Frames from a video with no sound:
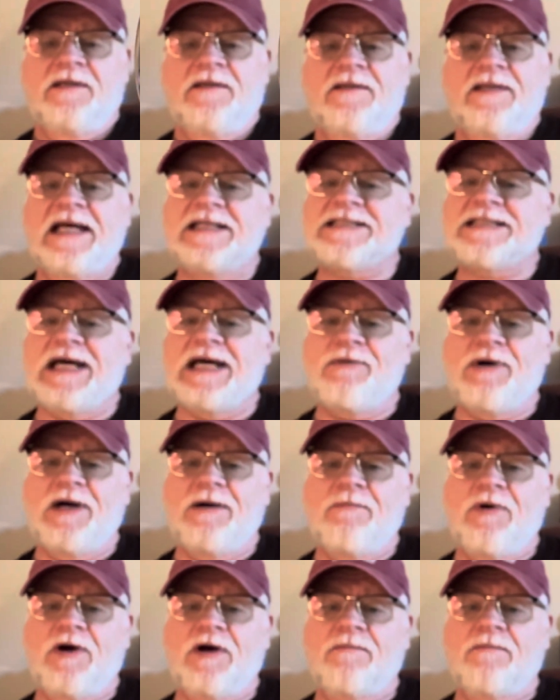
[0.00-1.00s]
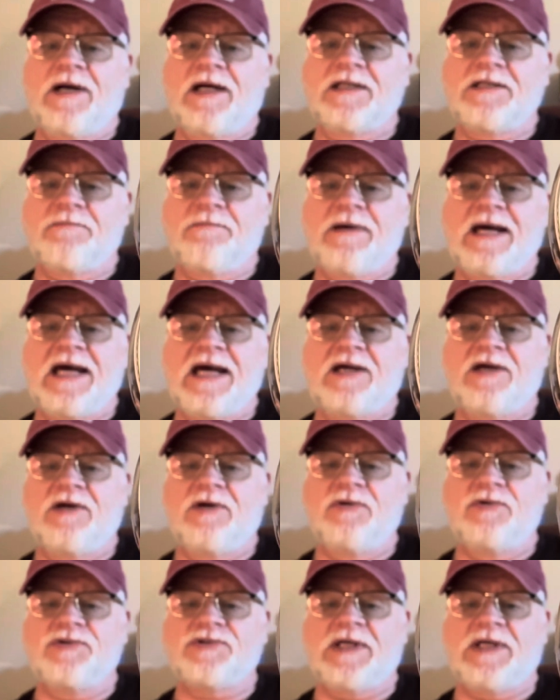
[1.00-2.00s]
That's how I mark my
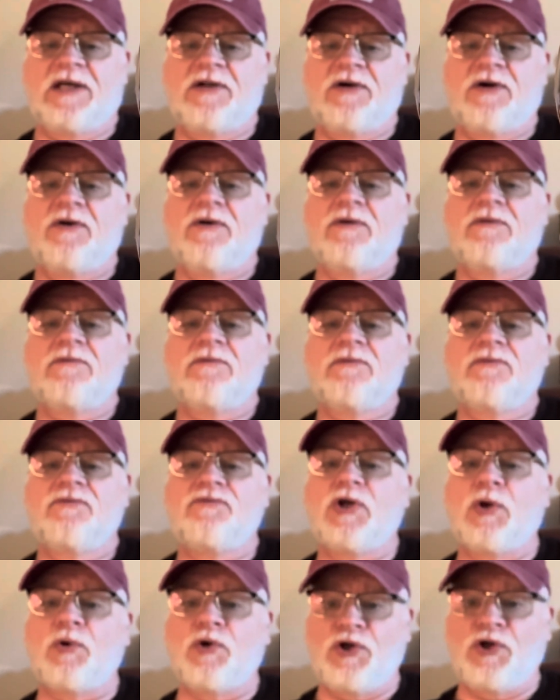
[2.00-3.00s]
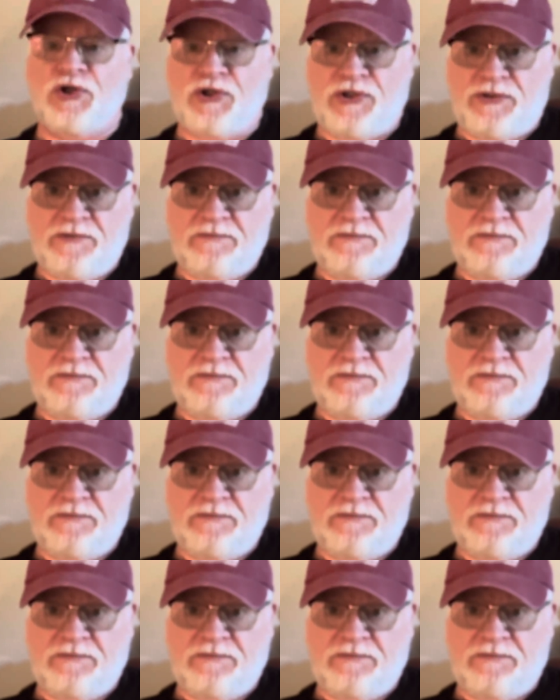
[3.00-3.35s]
tobaccos that are no good.